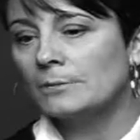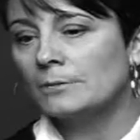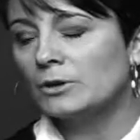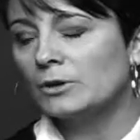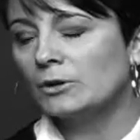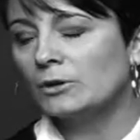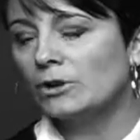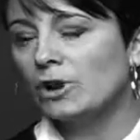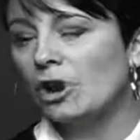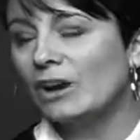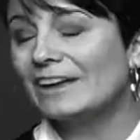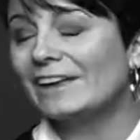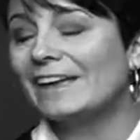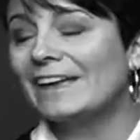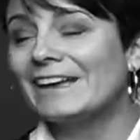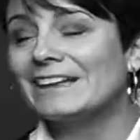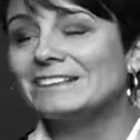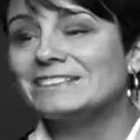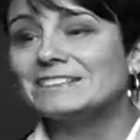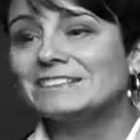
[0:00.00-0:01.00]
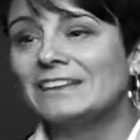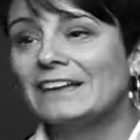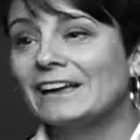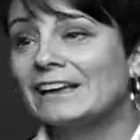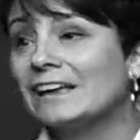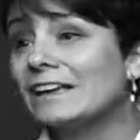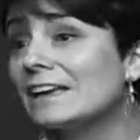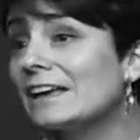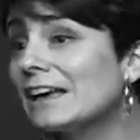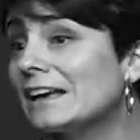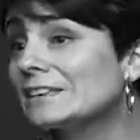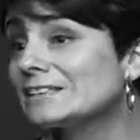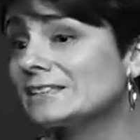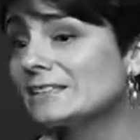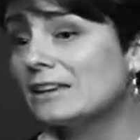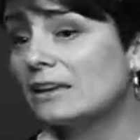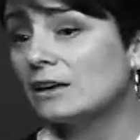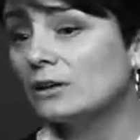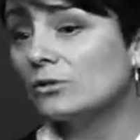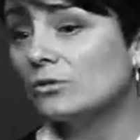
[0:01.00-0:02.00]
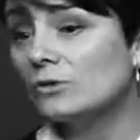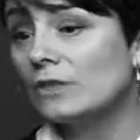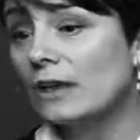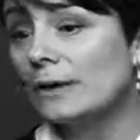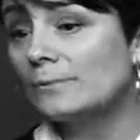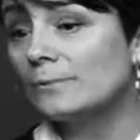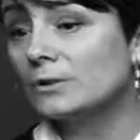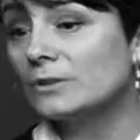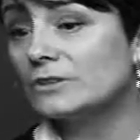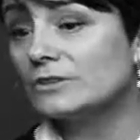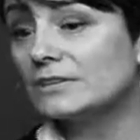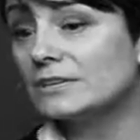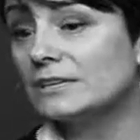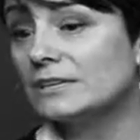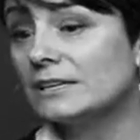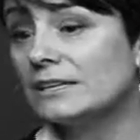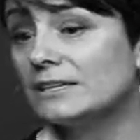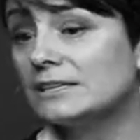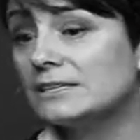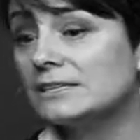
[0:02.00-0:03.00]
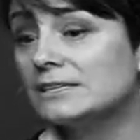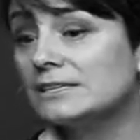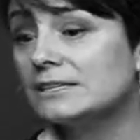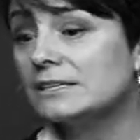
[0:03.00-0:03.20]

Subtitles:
You're not second guessing who that person is.